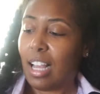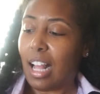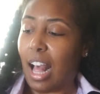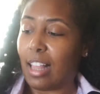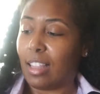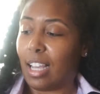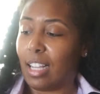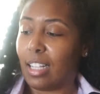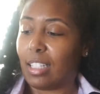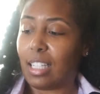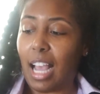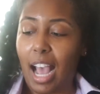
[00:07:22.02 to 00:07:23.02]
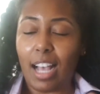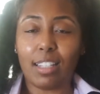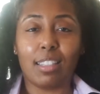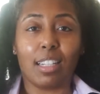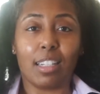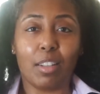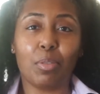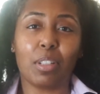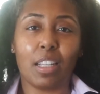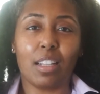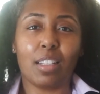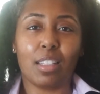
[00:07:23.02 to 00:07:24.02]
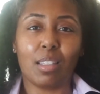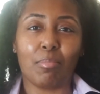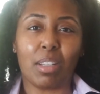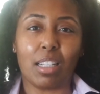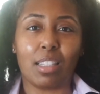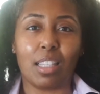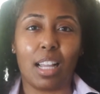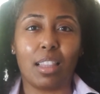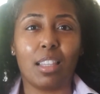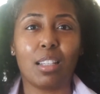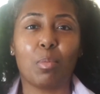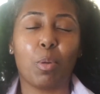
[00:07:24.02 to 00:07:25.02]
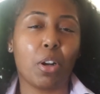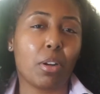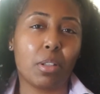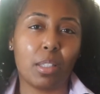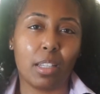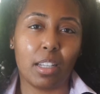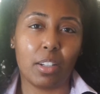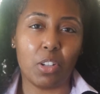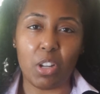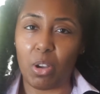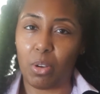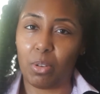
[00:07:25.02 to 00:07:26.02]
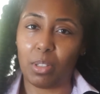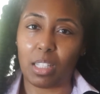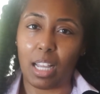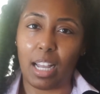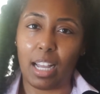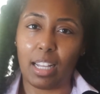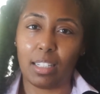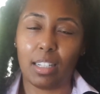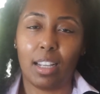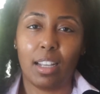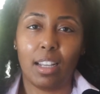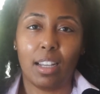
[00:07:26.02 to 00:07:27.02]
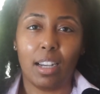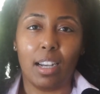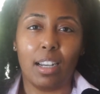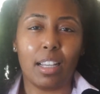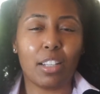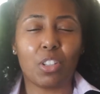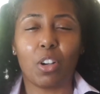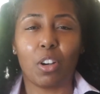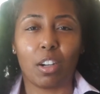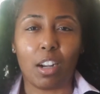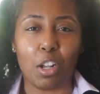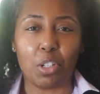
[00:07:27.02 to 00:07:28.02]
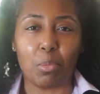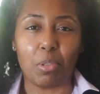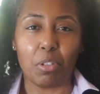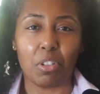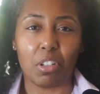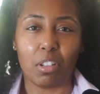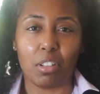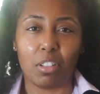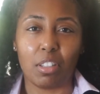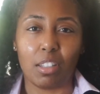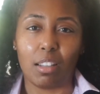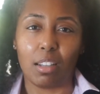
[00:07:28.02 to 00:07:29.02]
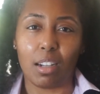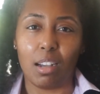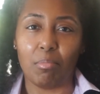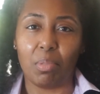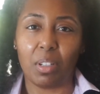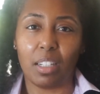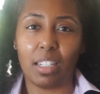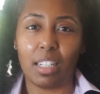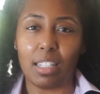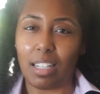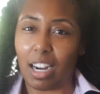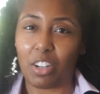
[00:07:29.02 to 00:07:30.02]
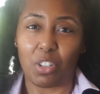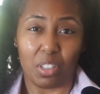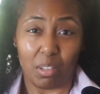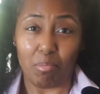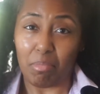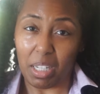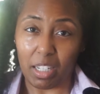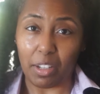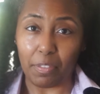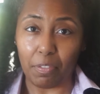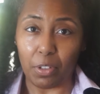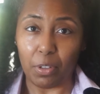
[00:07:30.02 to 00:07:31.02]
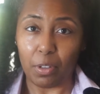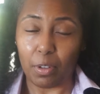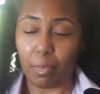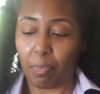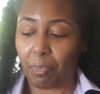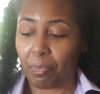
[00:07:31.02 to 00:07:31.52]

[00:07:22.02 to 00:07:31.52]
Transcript: And then task significance means that this person knows that his or her contributions to the company is actually meaningful.